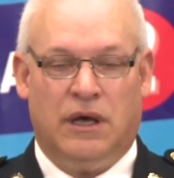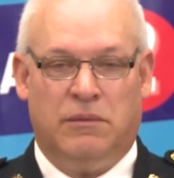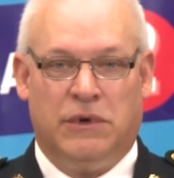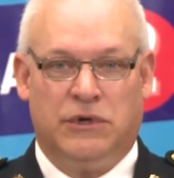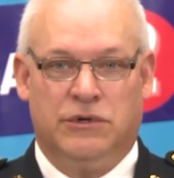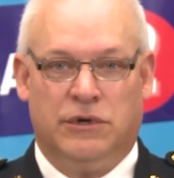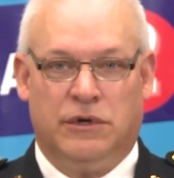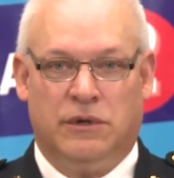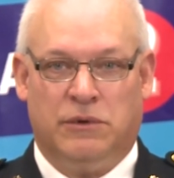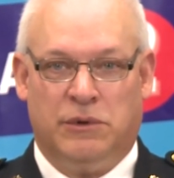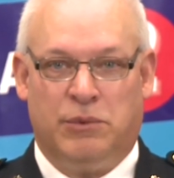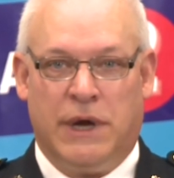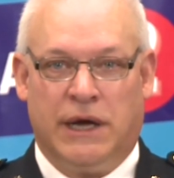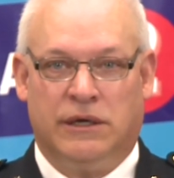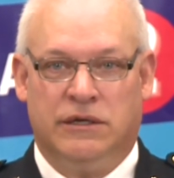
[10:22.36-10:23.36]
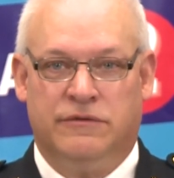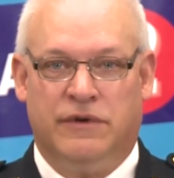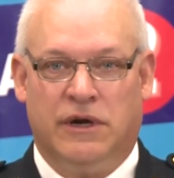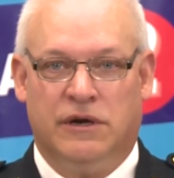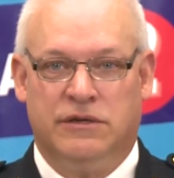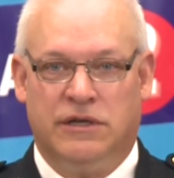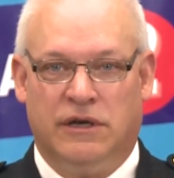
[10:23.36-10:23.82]
make sure that we practice
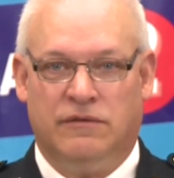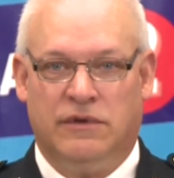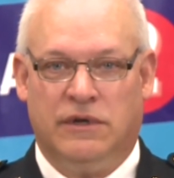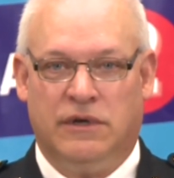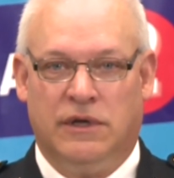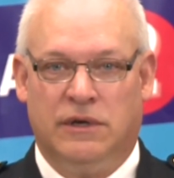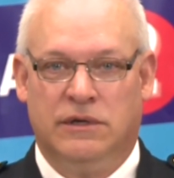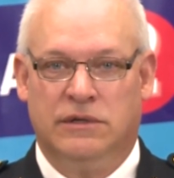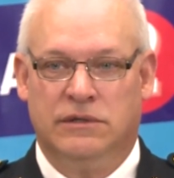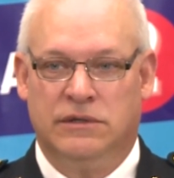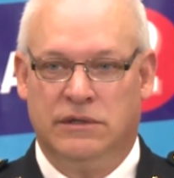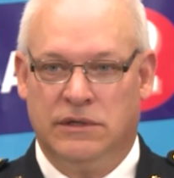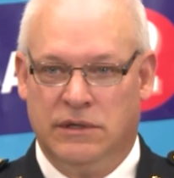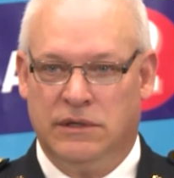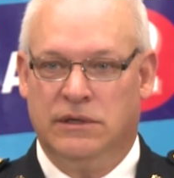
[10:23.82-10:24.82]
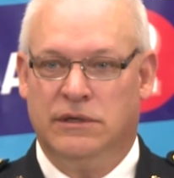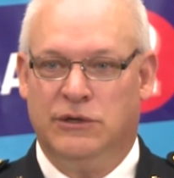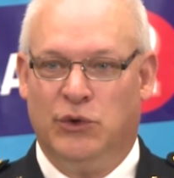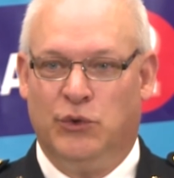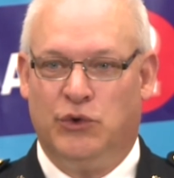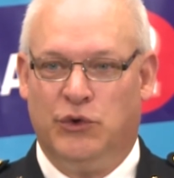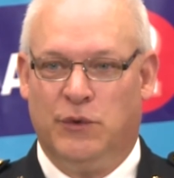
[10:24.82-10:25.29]
fire safety and
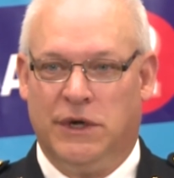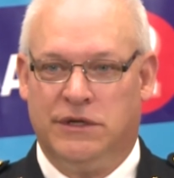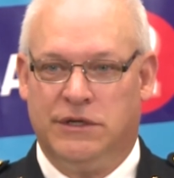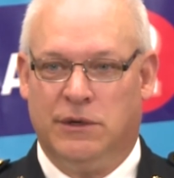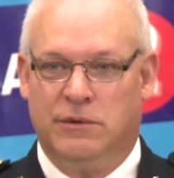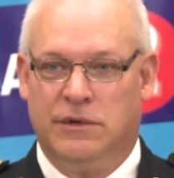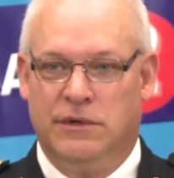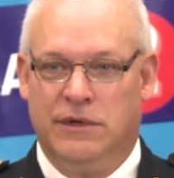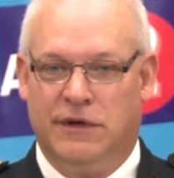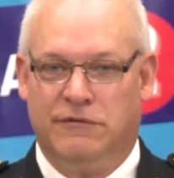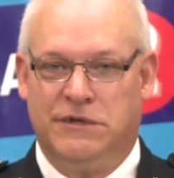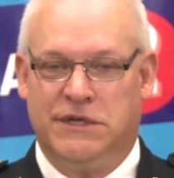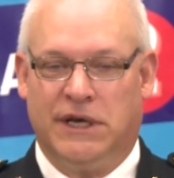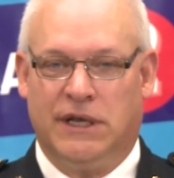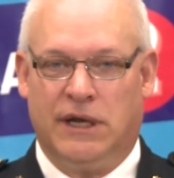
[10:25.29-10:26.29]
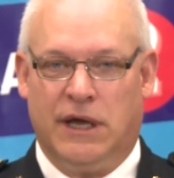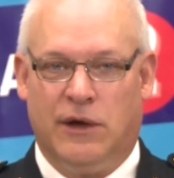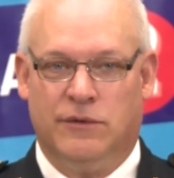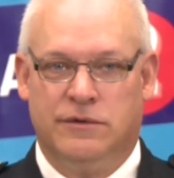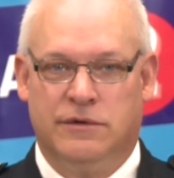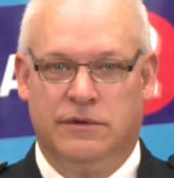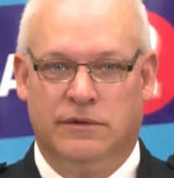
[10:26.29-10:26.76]
no two ways out. Every second
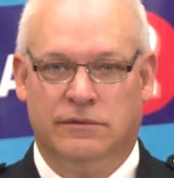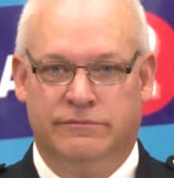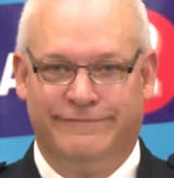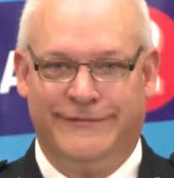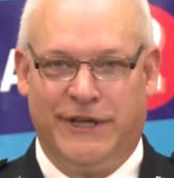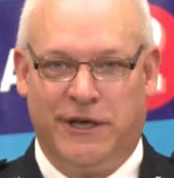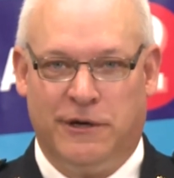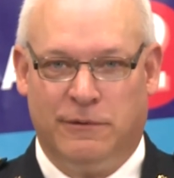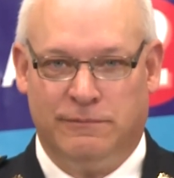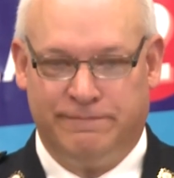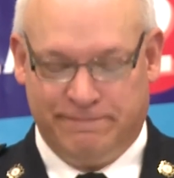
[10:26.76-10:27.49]
counts. Thank you.